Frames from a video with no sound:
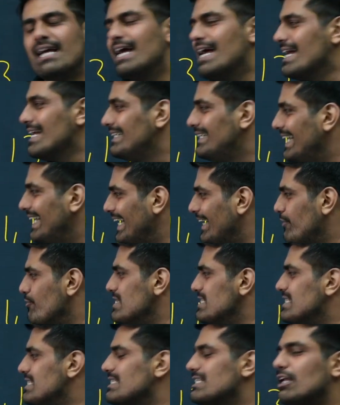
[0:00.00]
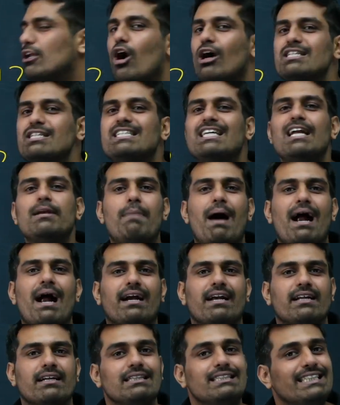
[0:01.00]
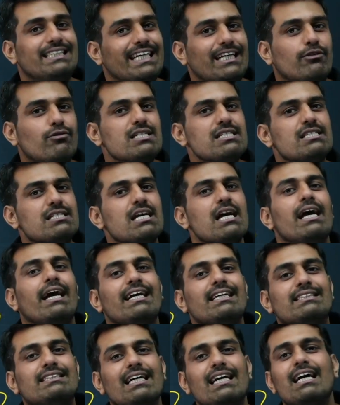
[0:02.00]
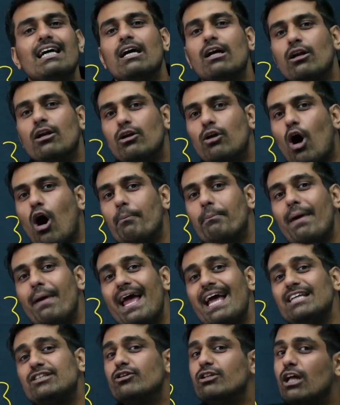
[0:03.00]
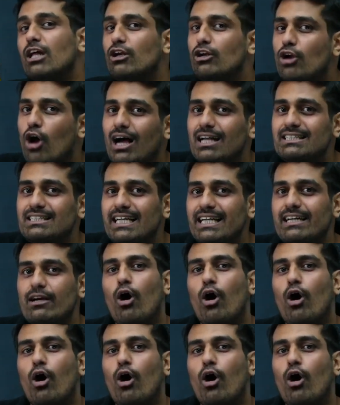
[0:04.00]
Sequence is a logical pattern. Sequence is a based on the logic.